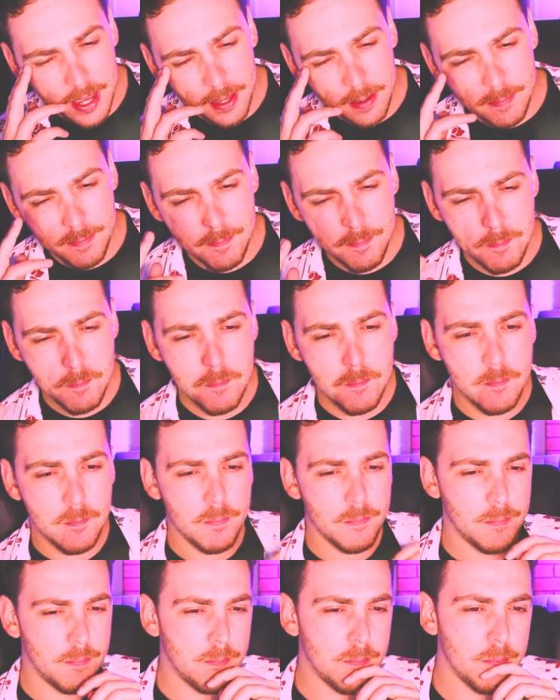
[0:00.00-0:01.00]
Like,
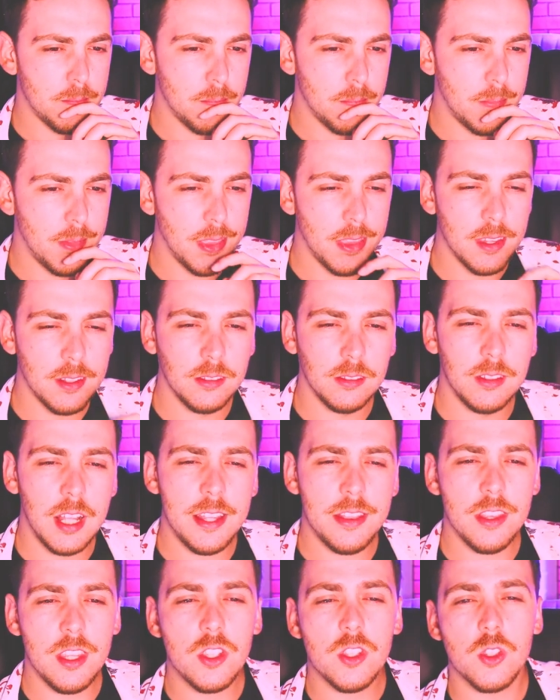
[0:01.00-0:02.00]

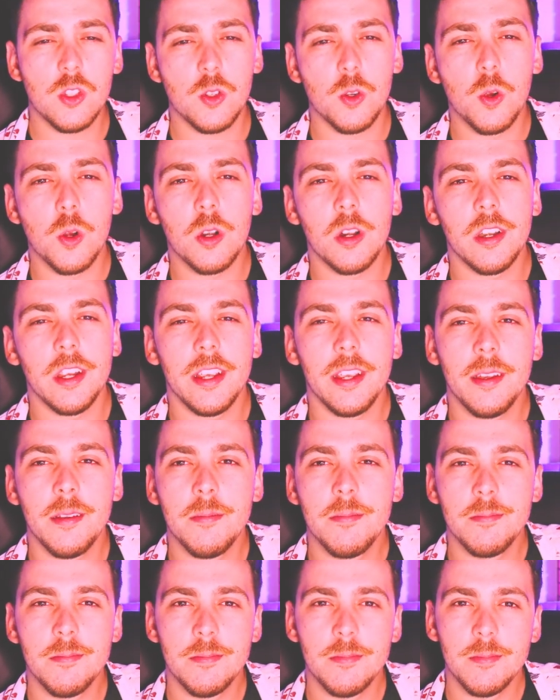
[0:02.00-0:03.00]
let the story
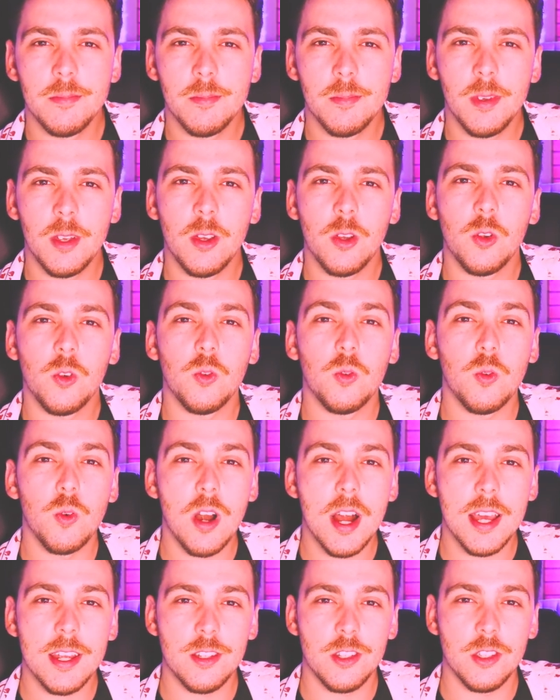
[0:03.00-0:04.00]

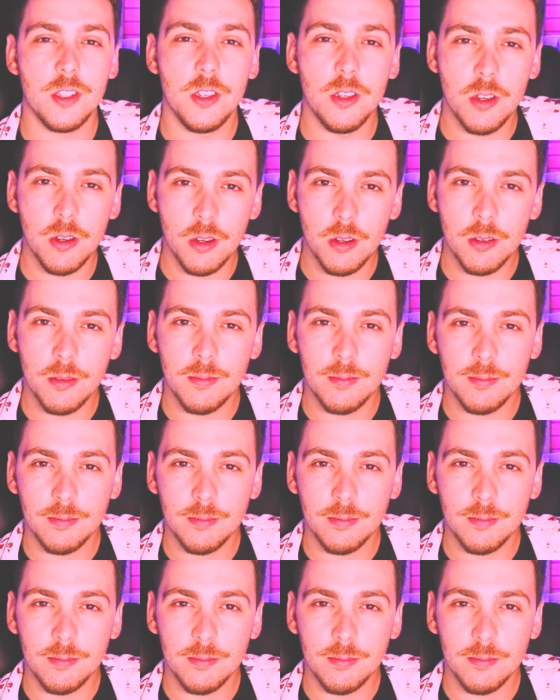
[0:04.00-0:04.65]
write you.